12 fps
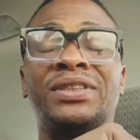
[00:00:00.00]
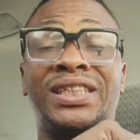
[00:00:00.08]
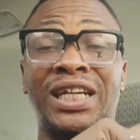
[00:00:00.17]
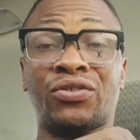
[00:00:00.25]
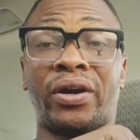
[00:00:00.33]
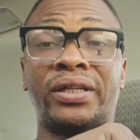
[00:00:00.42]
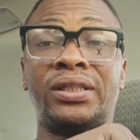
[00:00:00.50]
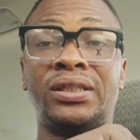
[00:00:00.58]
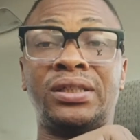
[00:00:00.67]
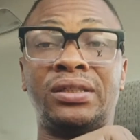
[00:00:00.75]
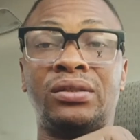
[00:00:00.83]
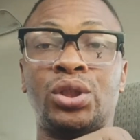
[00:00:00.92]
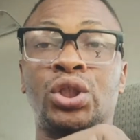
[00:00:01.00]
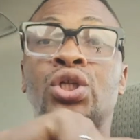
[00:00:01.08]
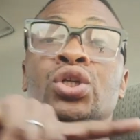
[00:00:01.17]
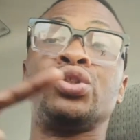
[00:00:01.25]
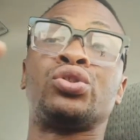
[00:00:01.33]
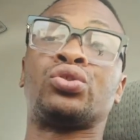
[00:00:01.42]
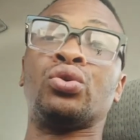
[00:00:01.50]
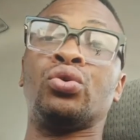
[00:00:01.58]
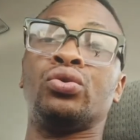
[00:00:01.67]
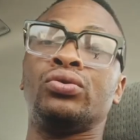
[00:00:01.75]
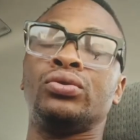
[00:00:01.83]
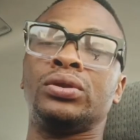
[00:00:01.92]
January
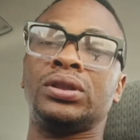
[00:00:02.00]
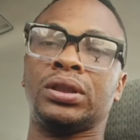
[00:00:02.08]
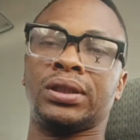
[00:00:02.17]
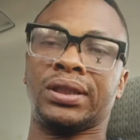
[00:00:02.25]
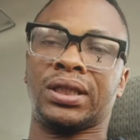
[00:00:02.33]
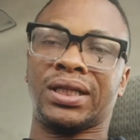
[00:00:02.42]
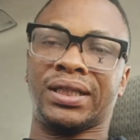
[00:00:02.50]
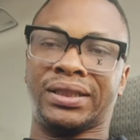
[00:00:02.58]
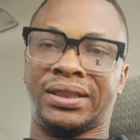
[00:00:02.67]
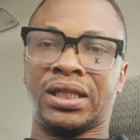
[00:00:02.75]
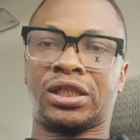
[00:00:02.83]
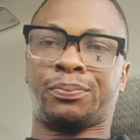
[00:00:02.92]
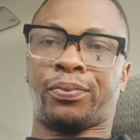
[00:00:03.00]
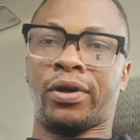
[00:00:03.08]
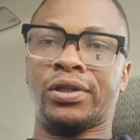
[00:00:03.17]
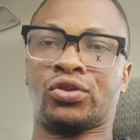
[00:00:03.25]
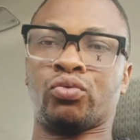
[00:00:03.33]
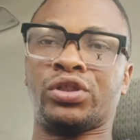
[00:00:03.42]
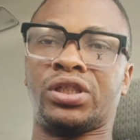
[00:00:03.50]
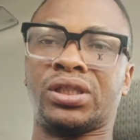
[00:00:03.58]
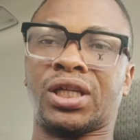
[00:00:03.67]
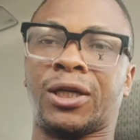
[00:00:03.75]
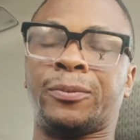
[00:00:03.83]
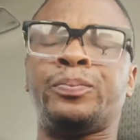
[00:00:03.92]
to this point, which is we